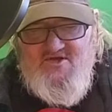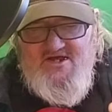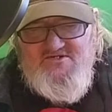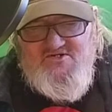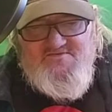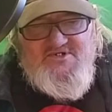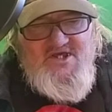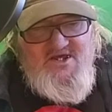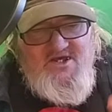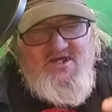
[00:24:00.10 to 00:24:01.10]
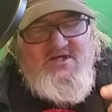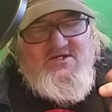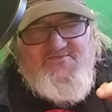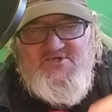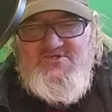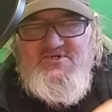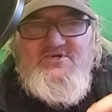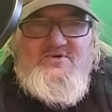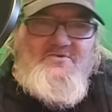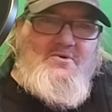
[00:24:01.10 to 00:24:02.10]
last of it. If you
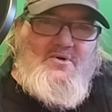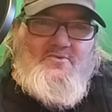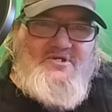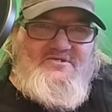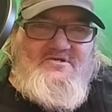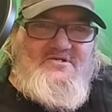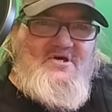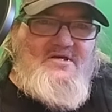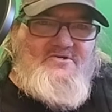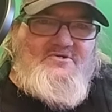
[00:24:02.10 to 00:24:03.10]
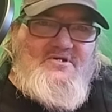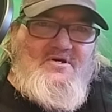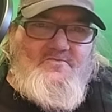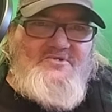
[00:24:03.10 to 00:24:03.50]
do what these guys are telling,